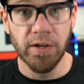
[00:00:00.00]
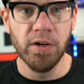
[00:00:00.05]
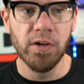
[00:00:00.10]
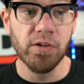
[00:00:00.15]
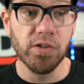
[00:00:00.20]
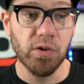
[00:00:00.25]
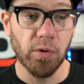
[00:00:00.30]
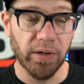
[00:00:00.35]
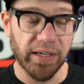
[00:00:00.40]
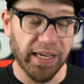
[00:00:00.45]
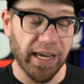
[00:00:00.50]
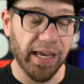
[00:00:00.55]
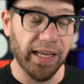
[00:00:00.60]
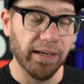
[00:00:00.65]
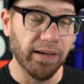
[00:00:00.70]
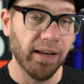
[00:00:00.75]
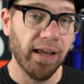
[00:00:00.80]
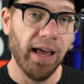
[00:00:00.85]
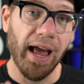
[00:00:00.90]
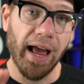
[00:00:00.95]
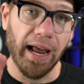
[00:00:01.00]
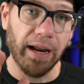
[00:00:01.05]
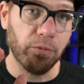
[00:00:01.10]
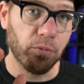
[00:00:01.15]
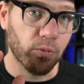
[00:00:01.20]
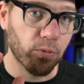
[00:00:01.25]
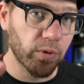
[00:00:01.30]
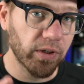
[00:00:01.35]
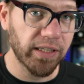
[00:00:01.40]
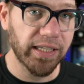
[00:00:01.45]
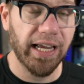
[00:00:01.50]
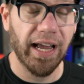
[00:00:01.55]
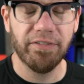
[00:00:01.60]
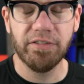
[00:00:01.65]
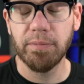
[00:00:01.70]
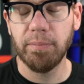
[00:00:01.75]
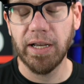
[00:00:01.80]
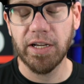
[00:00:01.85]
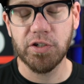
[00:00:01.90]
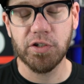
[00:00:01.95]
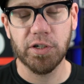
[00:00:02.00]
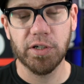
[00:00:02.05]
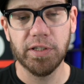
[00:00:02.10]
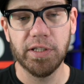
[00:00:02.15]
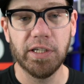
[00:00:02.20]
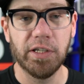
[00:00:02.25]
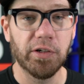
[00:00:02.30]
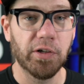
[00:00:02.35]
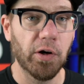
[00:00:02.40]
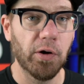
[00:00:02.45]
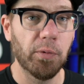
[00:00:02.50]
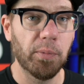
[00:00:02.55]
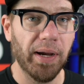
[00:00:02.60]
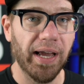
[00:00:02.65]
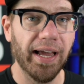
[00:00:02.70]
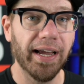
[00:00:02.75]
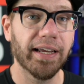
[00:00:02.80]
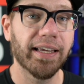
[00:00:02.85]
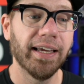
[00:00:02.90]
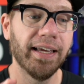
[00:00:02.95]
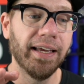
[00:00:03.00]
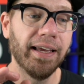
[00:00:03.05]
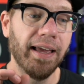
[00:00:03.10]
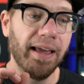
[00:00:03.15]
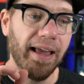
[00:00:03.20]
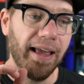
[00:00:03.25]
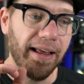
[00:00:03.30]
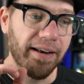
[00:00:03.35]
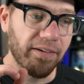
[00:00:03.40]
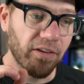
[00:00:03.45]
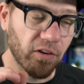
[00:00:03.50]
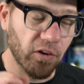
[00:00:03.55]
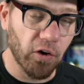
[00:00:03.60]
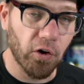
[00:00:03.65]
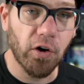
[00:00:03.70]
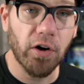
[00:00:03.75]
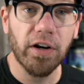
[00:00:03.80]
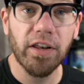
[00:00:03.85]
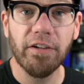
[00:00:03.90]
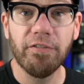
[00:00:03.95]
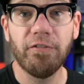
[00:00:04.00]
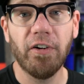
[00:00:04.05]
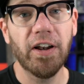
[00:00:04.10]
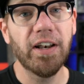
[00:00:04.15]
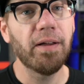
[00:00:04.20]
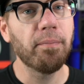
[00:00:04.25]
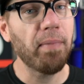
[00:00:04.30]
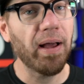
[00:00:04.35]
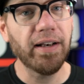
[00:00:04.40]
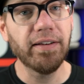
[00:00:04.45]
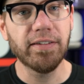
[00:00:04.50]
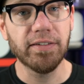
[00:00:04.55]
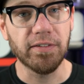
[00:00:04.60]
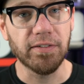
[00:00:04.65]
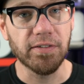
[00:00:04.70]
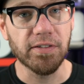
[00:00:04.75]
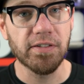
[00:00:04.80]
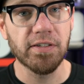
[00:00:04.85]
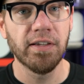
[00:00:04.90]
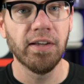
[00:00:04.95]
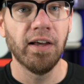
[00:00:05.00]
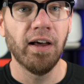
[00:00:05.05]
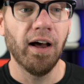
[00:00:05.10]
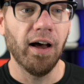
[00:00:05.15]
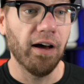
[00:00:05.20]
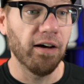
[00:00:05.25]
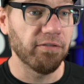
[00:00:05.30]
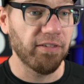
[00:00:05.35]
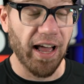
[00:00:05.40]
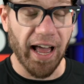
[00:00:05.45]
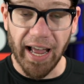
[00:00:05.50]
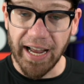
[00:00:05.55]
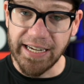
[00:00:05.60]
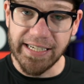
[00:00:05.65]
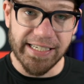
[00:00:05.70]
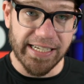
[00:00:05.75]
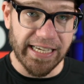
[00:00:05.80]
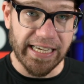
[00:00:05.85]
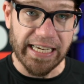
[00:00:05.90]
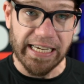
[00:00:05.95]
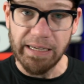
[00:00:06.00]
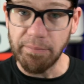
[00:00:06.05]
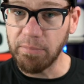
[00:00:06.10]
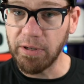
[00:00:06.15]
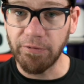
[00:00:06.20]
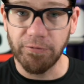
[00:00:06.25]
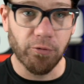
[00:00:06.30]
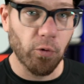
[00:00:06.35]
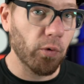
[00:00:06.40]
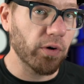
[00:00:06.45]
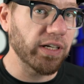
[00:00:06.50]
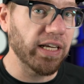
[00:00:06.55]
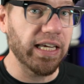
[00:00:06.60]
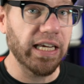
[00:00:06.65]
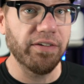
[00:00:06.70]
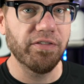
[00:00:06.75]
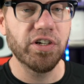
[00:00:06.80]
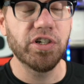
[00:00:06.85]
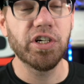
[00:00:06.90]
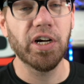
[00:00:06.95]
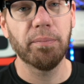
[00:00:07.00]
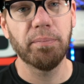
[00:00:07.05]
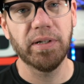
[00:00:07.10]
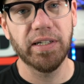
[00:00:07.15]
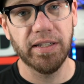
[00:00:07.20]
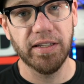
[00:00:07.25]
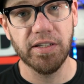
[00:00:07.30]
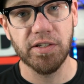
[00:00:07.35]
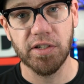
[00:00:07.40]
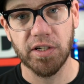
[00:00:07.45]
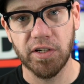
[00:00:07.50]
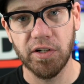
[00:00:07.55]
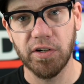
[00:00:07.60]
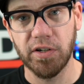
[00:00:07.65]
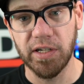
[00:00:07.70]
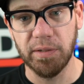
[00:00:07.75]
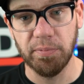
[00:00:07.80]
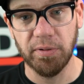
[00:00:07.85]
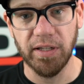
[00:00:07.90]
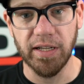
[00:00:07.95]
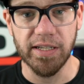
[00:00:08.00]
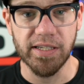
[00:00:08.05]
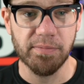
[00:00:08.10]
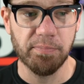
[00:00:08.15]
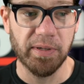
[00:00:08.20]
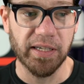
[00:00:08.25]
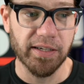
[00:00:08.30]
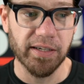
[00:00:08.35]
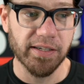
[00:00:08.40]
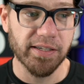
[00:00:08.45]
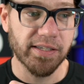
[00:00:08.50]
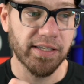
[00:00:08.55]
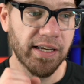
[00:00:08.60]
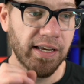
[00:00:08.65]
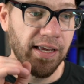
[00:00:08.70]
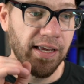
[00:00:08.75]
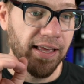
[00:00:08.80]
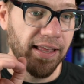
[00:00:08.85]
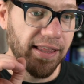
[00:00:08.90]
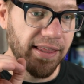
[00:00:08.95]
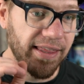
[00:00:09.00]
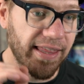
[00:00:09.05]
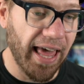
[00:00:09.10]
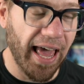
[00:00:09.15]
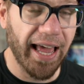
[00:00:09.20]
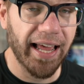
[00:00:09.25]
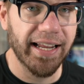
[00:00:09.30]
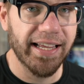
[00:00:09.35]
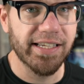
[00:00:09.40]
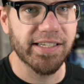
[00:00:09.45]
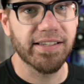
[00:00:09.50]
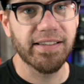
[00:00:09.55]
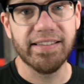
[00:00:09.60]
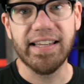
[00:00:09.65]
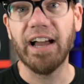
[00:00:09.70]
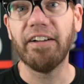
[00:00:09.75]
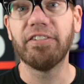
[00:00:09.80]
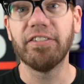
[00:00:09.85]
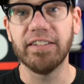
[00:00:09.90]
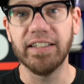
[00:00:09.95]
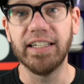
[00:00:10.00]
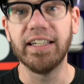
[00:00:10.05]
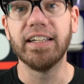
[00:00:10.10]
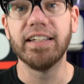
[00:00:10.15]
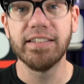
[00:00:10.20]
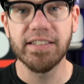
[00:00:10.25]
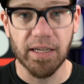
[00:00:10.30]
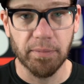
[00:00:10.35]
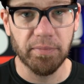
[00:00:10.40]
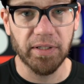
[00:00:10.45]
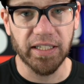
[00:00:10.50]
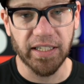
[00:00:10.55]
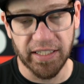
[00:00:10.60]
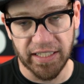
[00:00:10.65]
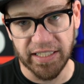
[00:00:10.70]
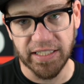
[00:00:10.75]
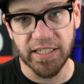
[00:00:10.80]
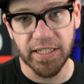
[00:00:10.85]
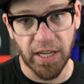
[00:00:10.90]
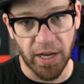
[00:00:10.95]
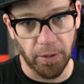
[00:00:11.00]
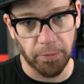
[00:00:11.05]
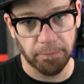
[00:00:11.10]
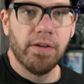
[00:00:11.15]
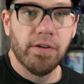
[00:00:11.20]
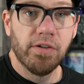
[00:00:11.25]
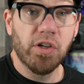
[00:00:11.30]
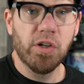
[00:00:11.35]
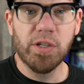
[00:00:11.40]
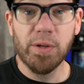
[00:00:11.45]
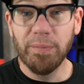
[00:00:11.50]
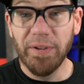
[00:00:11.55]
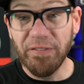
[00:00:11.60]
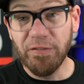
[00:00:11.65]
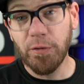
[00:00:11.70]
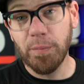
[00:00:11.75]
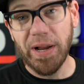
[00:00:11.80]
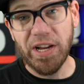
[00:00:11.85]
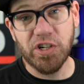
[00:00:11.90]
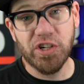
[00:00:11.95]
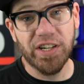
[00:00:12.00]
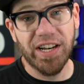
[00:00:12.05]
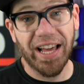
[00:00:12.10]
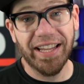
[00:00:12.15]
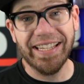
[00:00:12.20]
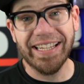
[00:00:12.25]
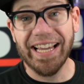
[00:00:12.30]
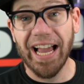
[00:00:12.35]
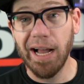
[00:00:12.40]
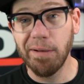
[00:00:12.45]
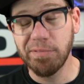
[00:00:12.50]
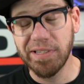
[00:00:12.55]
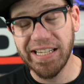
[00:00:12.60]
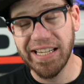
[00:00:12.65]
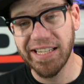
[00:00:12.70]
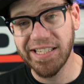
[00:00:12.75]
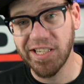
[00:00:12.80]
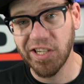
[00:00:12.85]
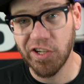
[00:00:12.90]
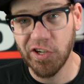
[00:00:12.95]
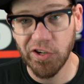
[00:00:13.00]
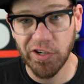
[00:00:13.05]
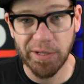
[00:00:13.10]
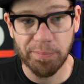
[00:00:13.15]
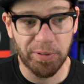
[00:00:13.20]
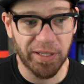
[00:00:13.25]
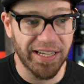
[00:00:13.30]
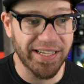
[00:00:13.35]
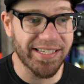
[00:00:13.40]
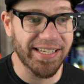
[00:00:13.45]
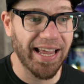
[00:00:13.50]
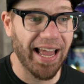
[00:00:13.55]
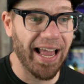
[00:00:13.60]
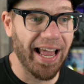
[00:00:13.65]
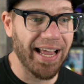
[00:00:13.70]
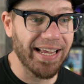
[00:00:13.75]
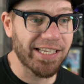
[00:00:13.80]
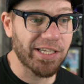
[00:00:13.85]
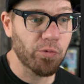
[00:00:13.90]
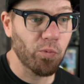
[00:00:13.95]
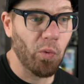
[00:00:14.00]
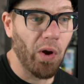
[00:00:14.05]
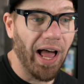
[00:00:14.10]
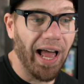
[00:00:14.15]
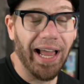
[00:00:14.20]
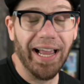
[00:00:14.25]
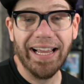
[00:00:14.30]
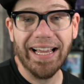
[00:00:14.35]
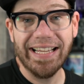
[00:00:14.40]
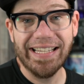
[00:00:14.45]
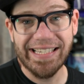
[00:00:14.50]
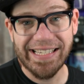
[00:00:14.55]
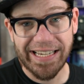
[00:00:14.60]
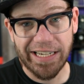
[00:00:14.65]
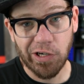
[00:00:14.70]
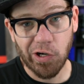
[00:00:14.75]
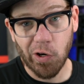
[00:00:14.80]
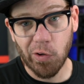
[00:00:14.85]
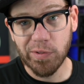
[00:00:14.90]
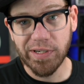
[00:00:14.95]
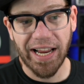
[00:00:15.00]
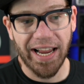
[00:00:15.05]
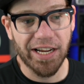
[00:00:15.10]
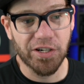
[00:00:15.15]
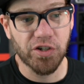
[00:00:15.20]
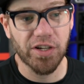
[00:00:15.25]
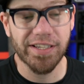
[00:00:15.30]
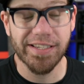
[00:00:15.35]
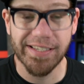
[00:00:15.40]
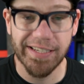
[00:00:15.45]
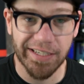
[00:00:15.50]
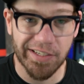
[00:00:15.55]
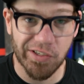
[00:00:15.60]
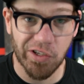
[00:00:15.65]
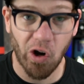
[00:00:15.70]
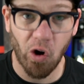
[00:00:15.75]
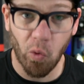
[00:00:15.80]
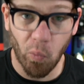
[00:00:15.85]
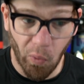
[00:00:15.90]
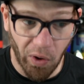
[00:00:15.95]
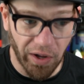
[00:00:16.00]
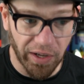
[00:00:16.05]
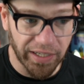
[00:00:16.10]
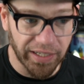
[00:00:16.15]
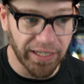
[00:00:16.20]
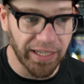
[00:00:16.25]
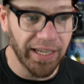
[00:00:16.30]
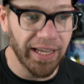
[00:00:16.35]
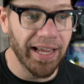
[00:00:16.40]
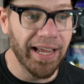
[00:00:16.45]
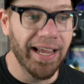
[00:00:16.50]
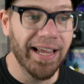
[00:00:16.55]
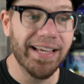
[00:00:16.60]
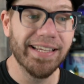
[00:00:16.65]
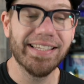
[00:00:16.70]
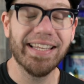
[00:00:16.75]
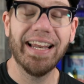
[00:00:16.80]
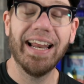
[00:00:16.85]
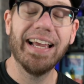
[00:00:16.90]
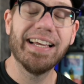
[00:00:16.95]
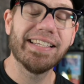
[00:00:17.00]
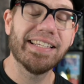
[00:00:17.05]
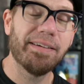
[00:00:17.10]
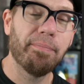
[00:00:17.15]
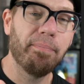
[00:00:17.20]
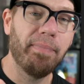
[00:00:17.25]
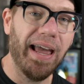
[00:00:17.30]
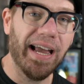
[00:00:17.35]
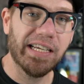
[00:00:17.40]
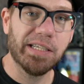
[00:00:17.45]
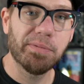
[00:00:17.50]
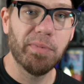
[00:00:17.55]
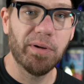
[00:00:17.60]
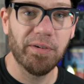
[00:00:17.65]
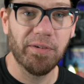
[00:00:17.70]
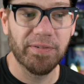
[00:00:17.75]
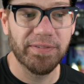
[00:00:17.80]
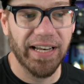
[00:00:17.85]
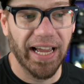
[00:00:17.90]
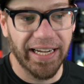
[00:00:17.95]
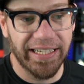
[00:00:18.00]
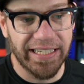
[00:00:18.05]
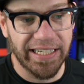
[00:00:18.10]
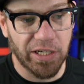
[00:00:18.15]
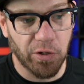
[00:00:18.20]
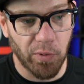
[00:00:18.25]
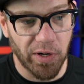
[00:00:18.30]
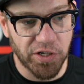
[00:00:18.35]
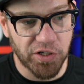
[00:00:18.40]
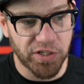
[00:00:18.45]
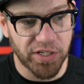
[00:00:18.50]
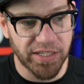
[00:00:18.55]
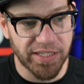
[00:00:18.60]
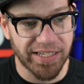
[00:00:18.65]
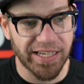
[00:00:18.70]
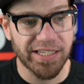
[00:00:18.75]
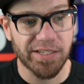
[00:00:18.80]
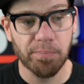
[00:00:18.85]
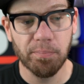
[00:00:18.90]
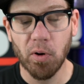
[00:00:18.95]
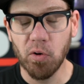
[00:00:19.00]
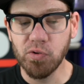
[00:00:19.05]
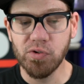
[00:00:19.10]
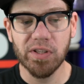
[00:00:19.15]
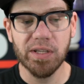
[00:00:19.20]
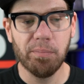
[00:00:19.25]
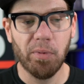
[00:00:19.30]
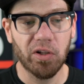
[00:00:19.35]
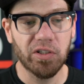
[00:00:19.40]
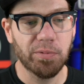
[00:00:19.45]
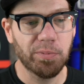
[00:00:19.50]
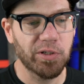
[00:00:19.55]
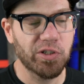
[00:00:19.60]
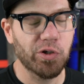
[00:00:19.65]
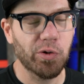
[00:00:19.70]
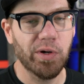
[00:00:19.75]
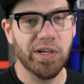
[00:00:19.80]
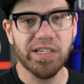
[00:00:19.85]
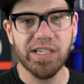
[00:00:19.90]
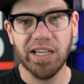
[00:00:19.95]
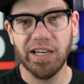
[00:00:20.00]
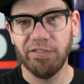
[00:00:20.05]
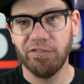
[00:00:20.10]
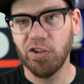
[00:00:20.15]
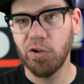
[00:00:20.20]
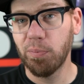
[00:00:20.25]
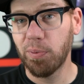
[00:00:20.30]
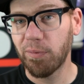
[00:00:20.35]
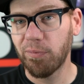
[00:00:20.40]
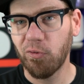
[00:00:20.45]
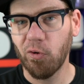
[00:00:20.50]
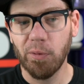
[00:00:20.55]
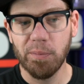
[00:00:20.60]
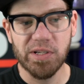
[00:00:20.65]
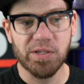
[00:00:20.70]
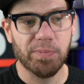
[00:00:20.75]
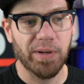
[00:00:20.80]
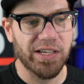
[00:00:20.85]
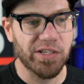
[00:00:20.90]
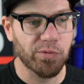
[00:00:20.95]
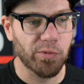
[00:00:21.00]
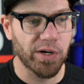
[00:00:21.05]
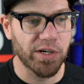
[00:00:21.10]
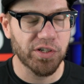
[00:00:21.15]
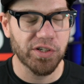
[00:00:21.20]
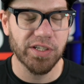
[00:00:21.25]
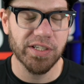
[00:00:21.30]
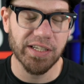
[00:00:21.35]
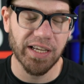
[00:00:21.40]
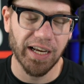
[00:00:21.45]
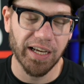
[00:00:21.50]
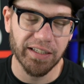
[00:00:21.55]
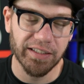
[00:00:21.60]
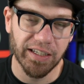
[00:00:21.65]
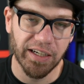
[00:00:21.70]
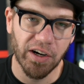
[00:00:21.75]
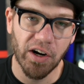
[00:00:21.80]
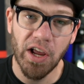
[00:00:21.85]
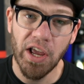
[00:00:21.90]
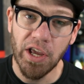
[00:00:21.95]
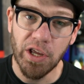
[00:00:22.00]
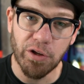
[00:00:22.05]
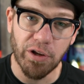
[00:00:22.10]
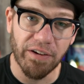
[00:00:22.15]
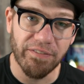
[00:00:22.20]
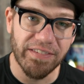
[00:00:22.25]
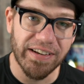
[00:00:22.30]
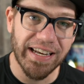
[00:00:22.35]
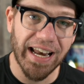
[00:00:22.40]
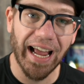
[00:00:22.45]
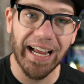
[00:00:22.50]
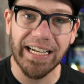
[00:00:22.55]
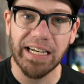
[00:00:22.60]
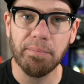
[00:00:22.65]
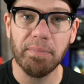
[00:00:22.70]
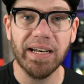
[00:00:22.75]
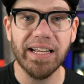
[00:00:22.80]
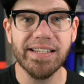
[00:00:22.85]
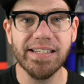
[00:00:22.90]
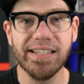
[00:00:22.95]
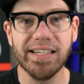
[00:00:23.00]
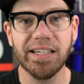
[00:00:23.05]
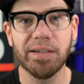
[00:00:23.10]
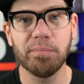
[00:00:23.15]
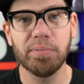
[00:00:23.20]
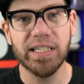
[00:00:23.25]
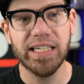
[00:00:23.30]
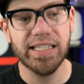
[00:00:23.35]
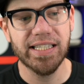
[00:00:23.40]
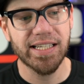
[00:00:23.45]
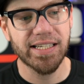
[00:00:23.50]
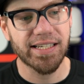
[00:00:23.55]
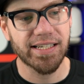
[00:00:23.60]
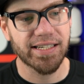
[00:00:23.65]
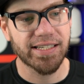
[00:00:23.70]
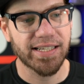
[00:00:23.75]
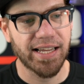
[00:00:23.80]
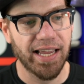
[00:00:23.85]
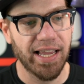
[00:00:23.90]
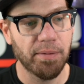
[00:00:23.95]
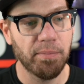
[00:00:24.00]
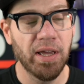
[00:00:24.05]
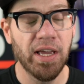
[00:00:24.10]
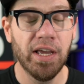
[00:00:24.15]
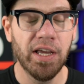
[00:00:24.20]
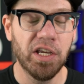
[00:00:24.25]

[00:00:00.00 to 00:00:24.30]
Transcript: So, again, I really have to make sure that you go back and learn the fundamentals of IT before you even jump into the Security Plus because that is definitely something you need to know. So some information on the CompTIA Security Plus SY0-601 is that it has a maximum of 90 questions. It's mostly multiple choice and a few performance-based questions on there. You have 90 minutes to complete this exam.